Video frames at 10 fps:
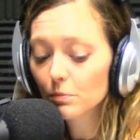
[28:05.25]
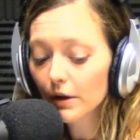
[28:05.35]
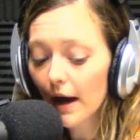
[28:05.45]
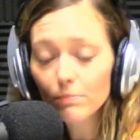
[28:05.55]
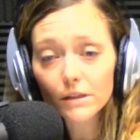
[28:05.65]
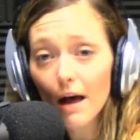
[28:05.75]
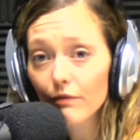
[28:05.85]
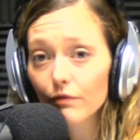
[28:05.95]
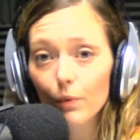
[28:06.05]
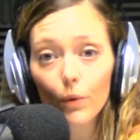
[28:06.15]
perhaps love
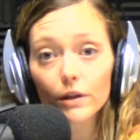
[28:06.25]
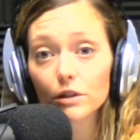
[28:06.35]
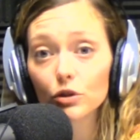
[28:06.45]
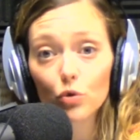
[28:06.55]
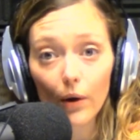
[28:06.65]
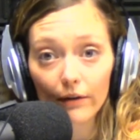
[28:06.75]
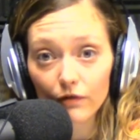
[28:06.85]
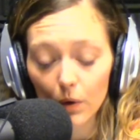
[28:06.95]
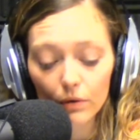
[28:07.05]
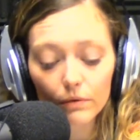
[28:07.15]
was
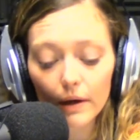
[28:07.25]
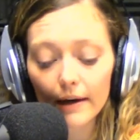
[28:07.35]
joyful